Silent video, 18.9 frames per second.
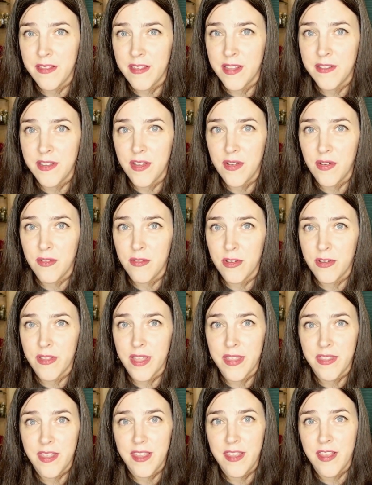until it looked
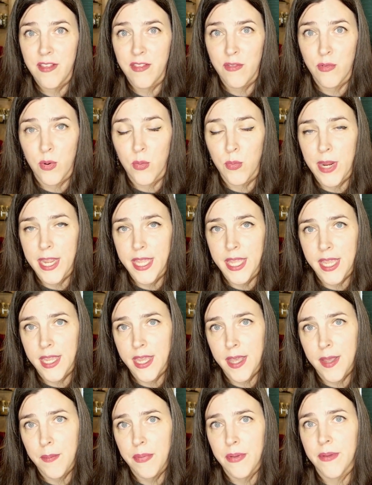like the yeast were waking
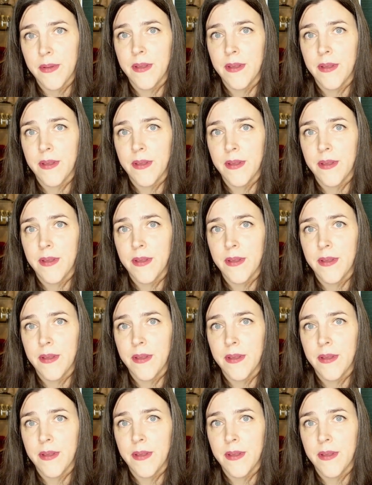up.